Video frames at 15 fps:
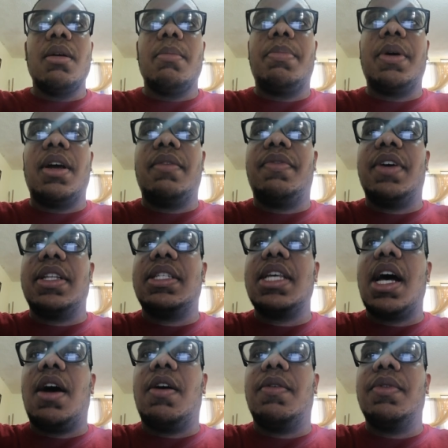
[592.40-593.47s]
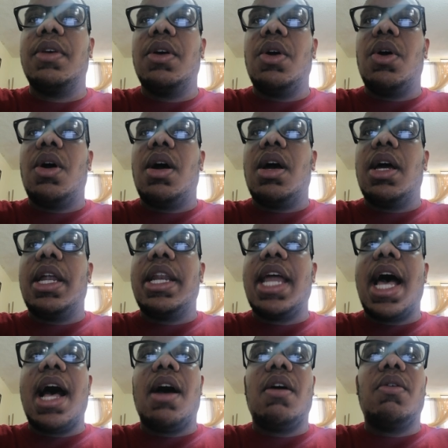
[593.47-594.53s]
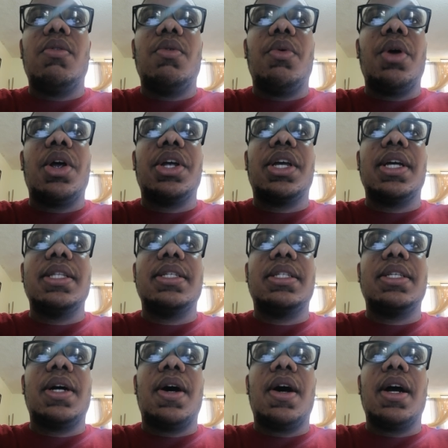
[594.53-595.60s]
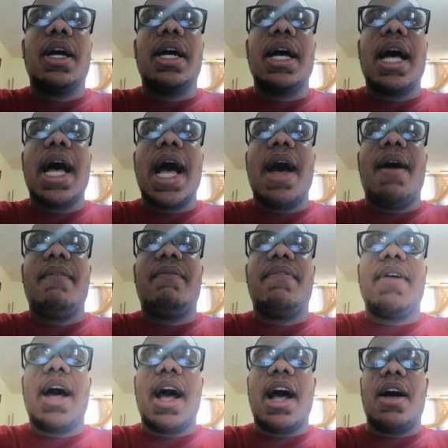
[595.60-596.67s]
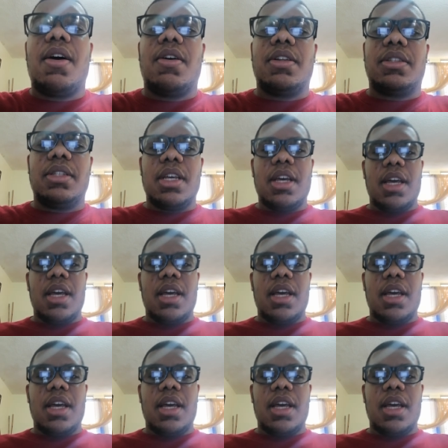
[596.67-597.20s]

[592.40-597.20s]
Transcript: Perfect. So now we are going to talk about